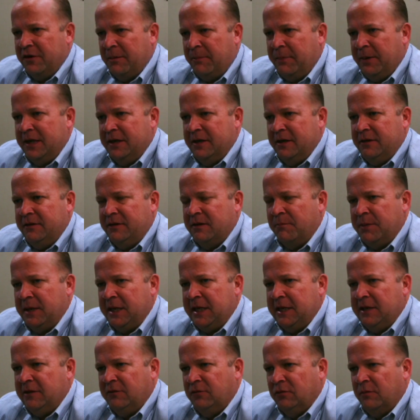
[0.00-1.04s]
weather
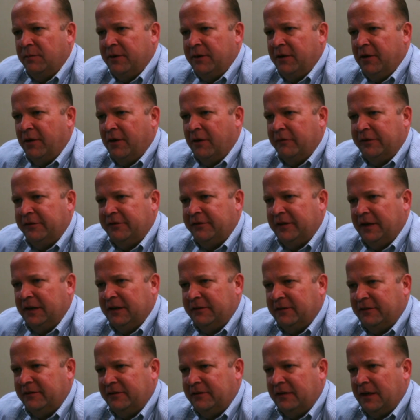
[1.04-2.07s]
dependent, the beans will be
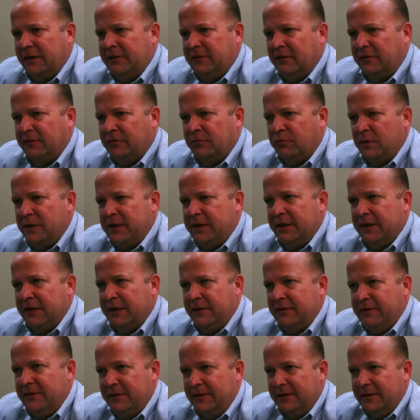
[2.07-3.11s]
harvested at the site this
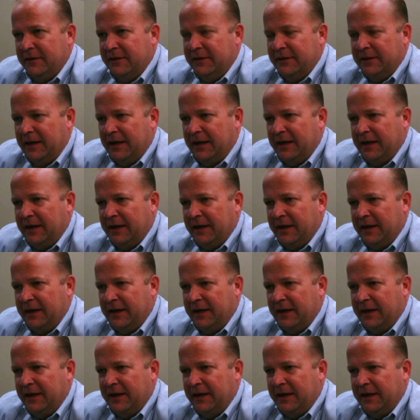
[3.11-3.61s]
weekend.